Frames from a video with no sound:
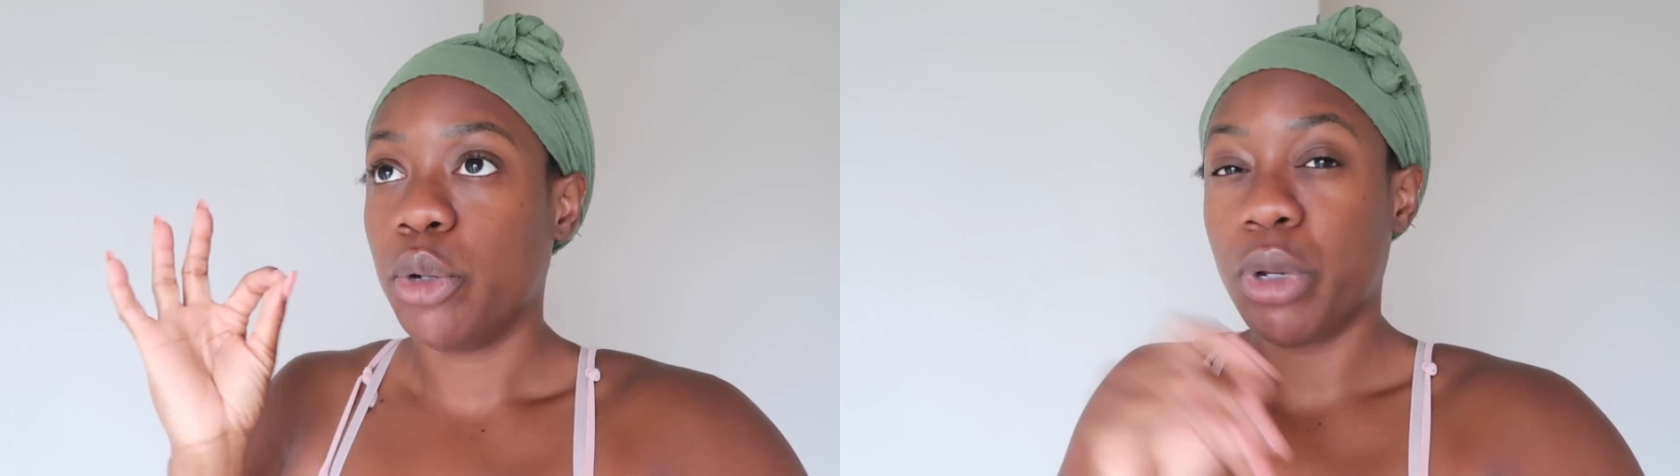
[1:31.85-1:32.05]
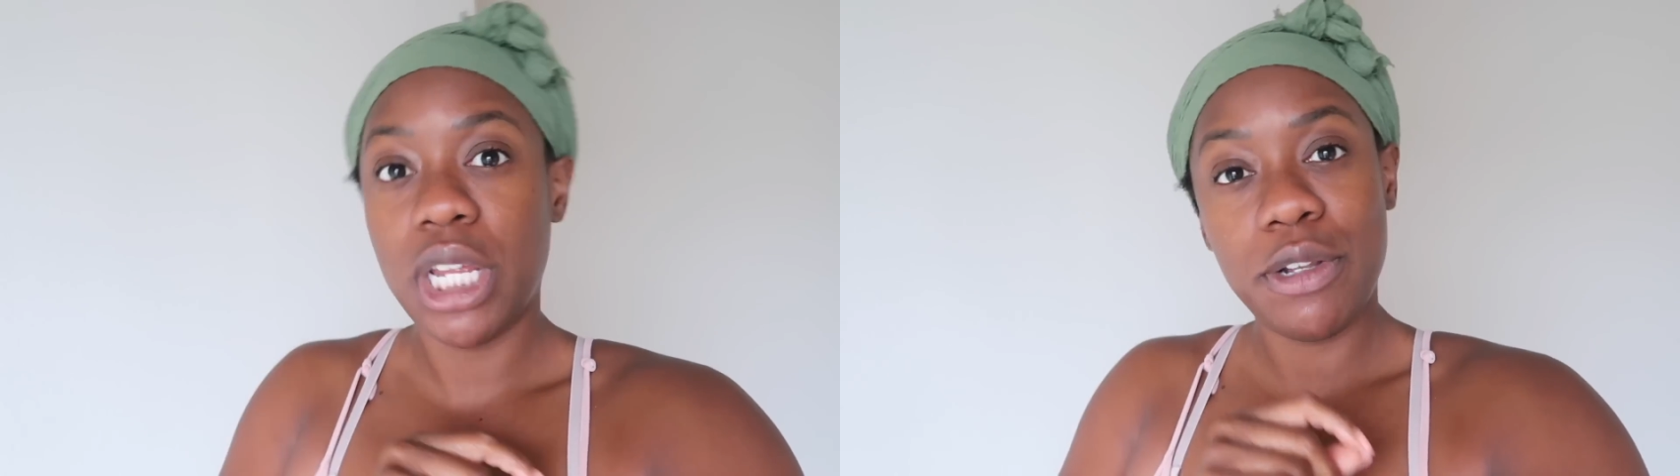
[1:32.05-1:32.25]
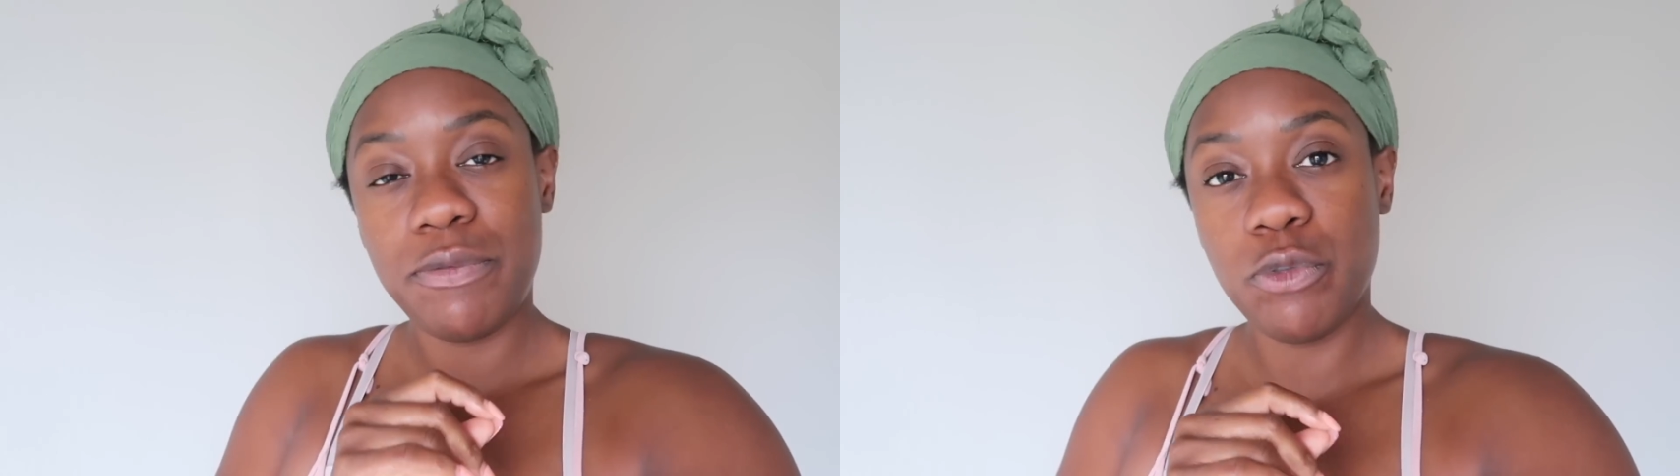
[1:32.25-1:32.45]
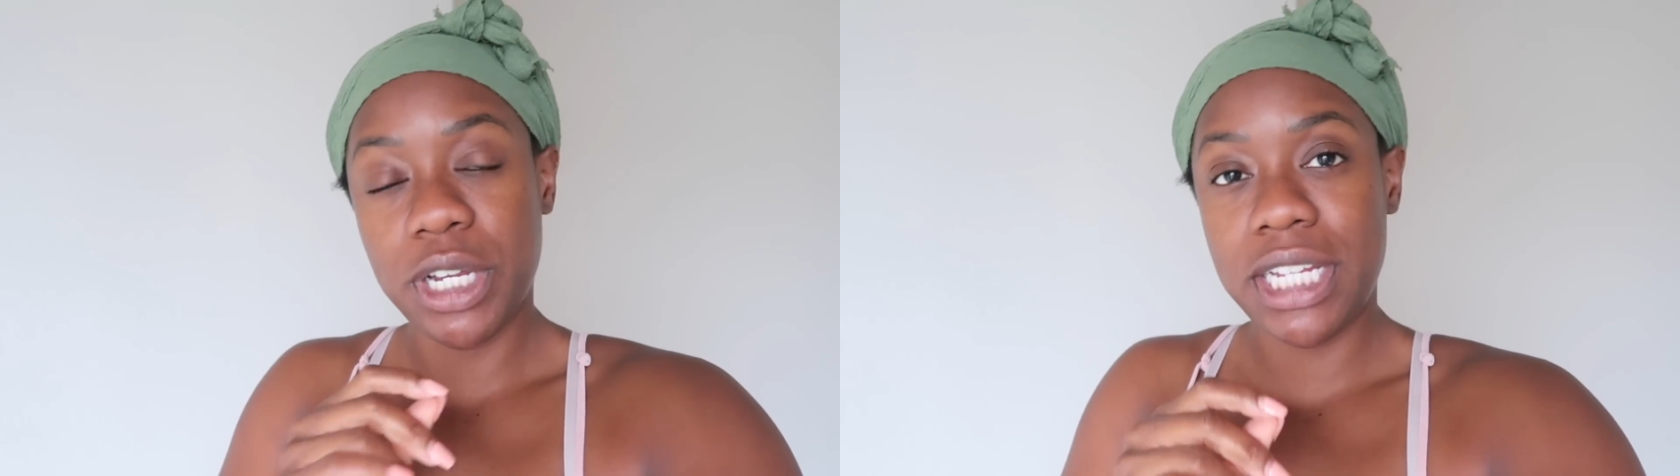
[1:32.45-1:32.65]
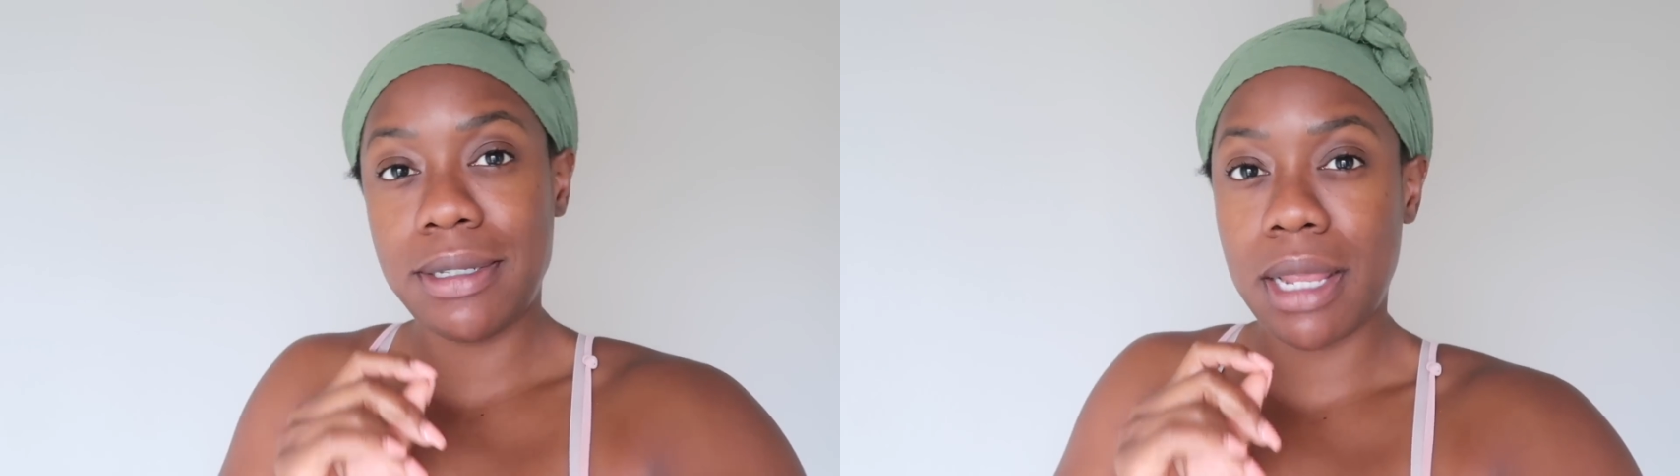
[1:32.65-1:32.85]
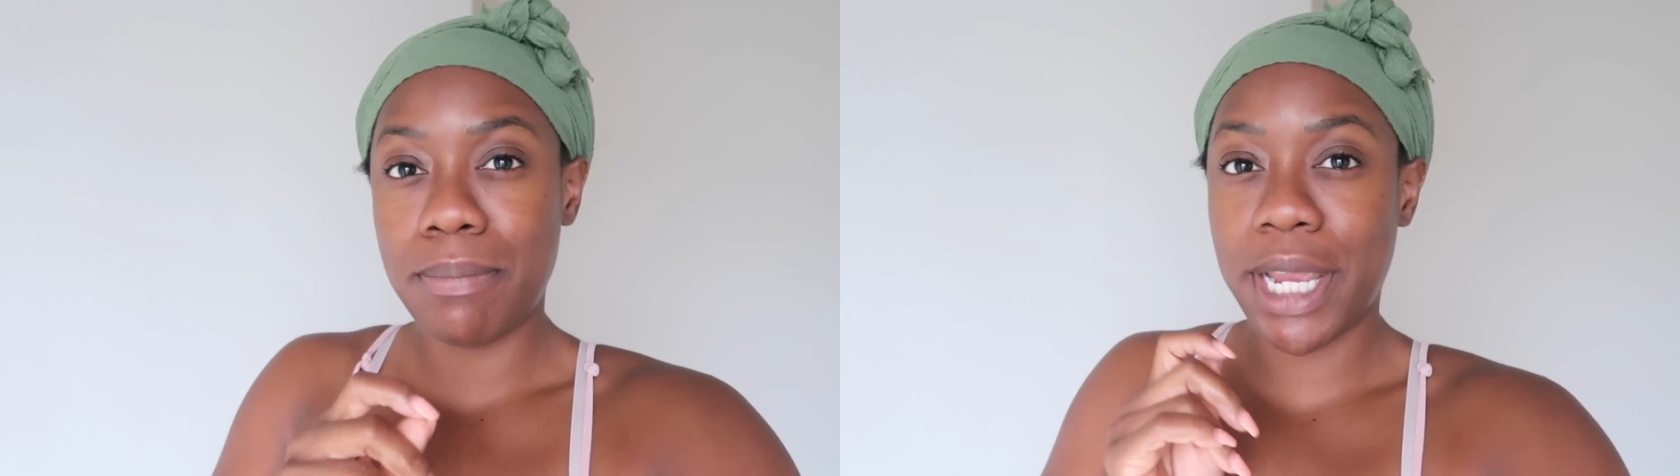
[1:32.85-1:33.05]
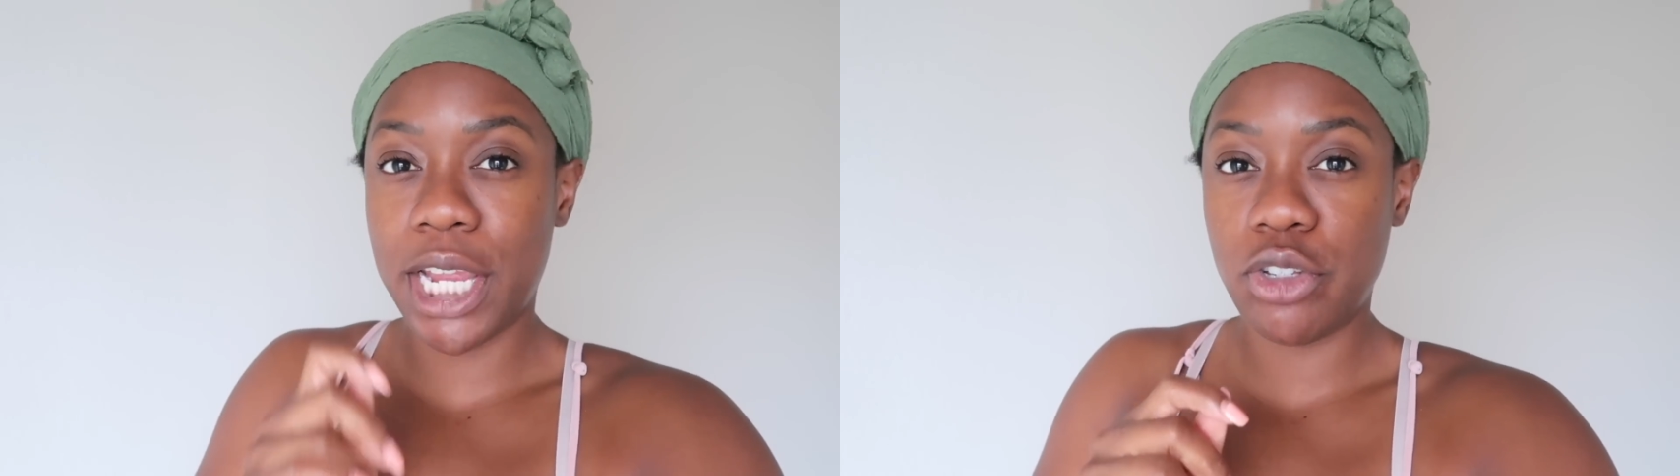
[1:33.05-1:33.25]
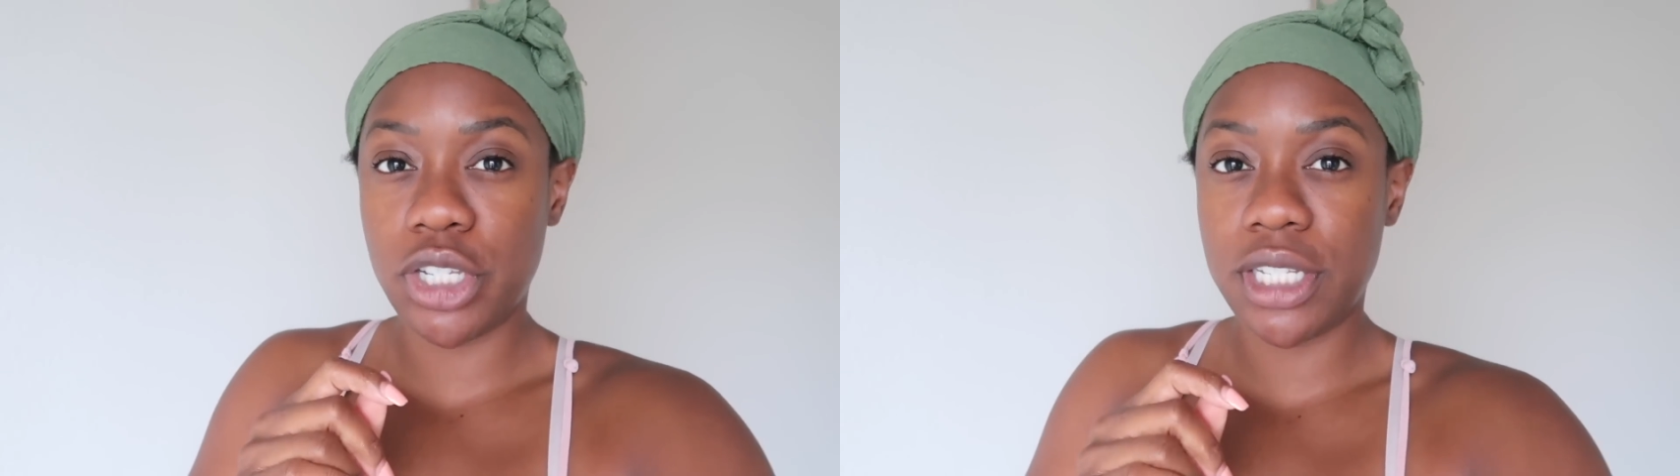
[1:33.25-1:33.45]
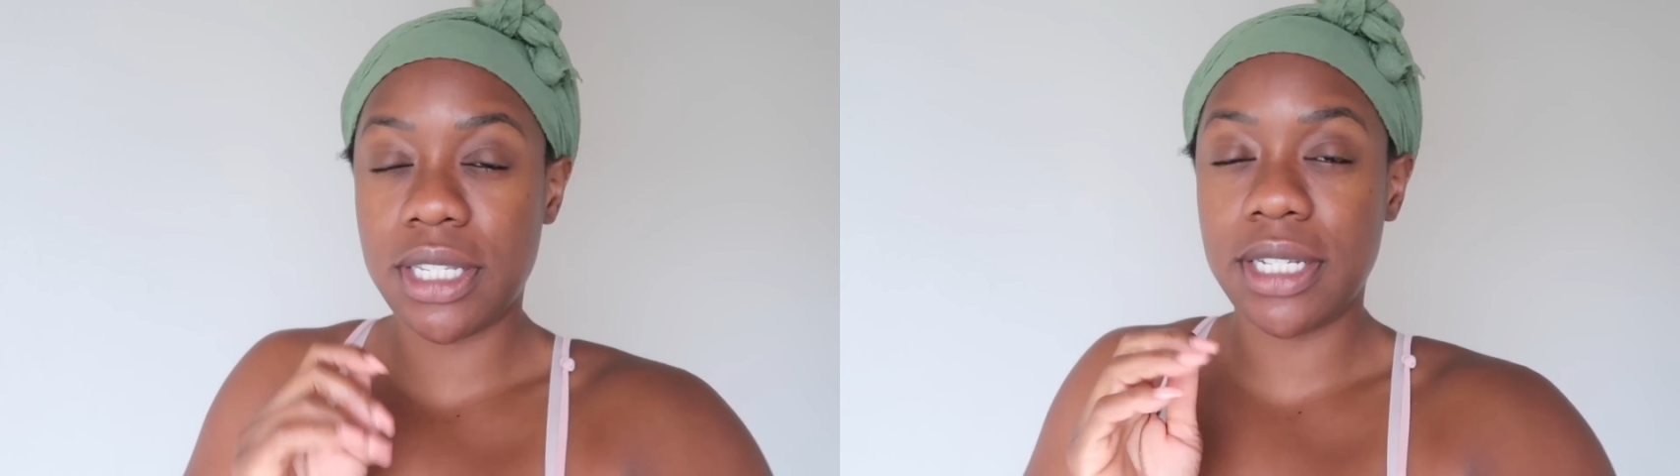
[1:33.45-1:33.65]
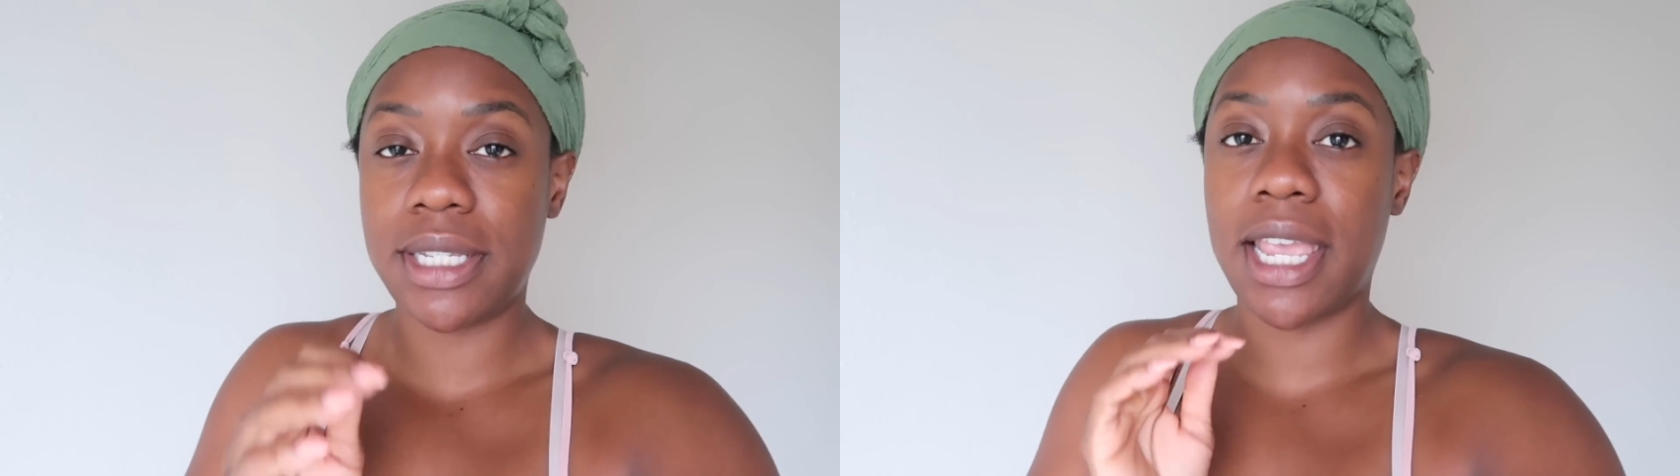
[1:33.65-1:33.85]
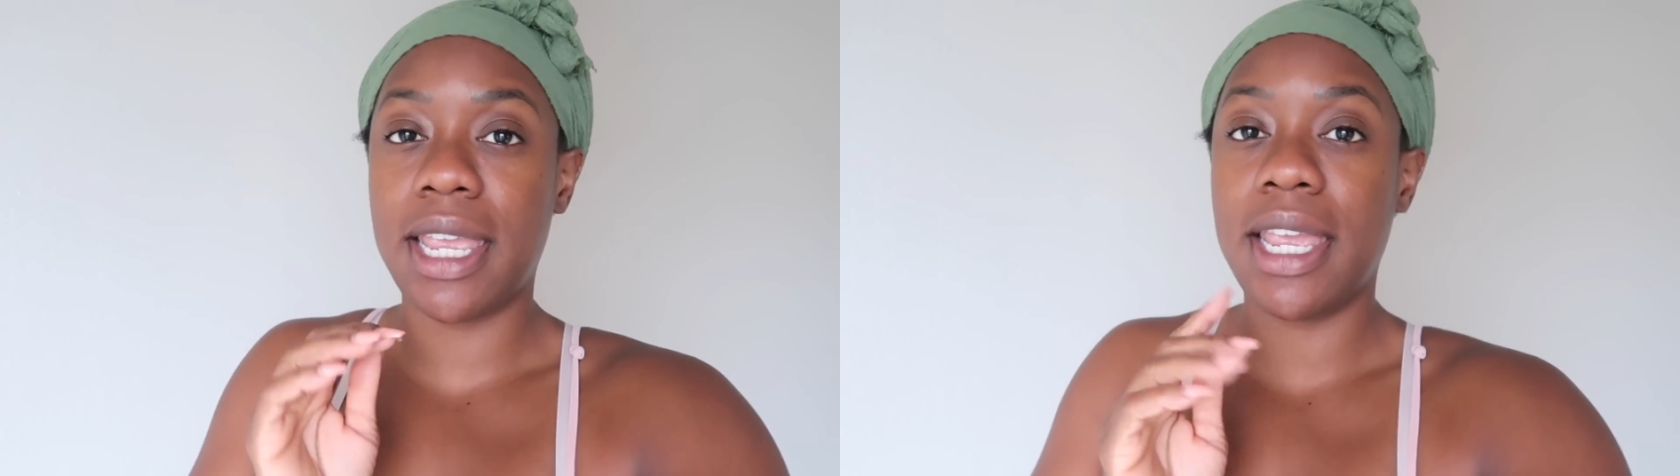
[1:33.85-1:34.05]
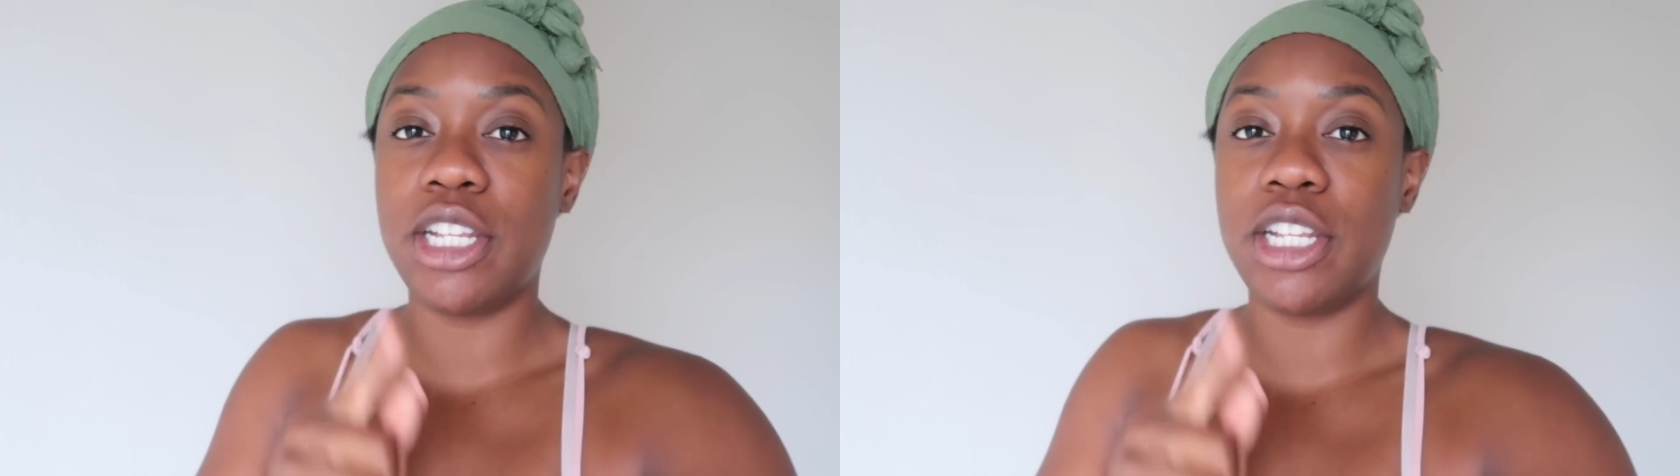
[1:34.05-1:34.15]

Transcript: read, read 10 pages a day